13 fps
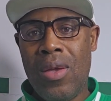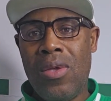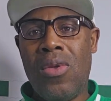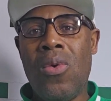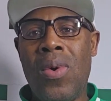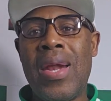
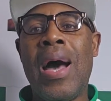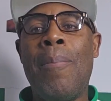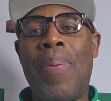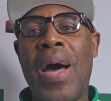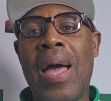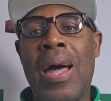you will
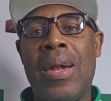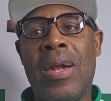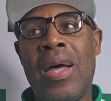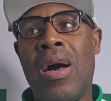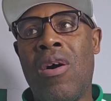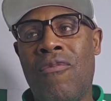now buy
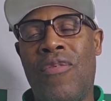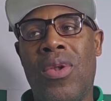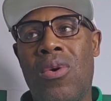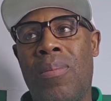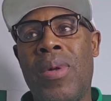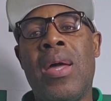another
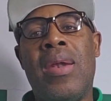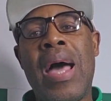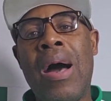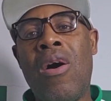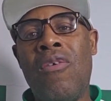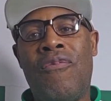envelope.
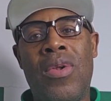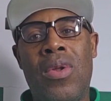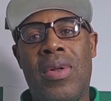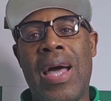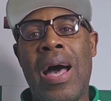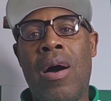That
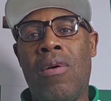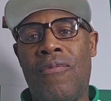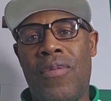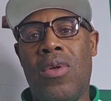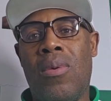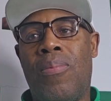
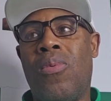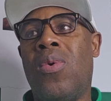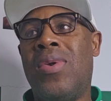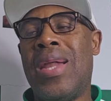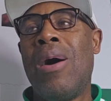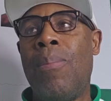envelope
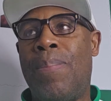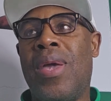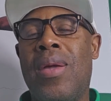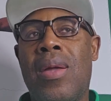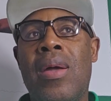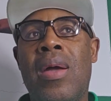will now
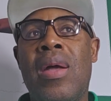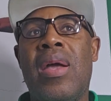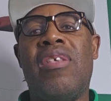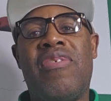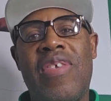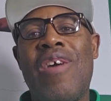be
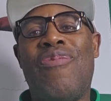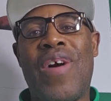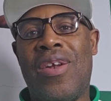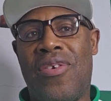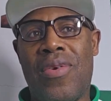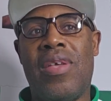a
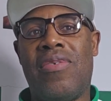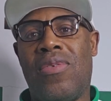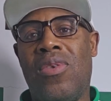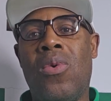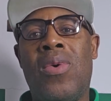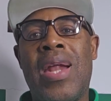
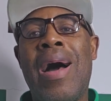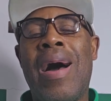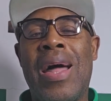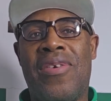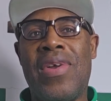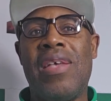self-address. You will now
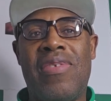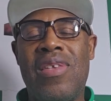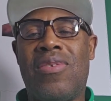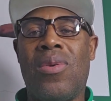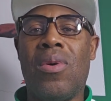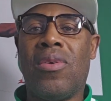address
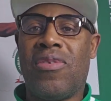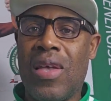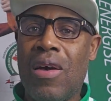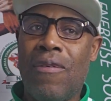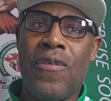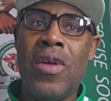it to
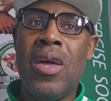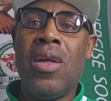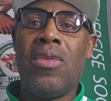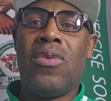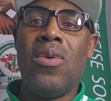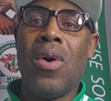yourself,
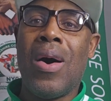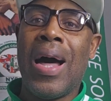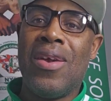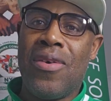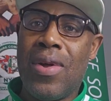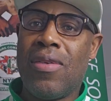to
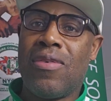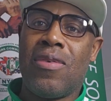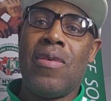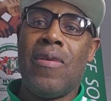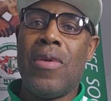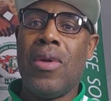your
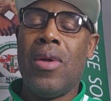address,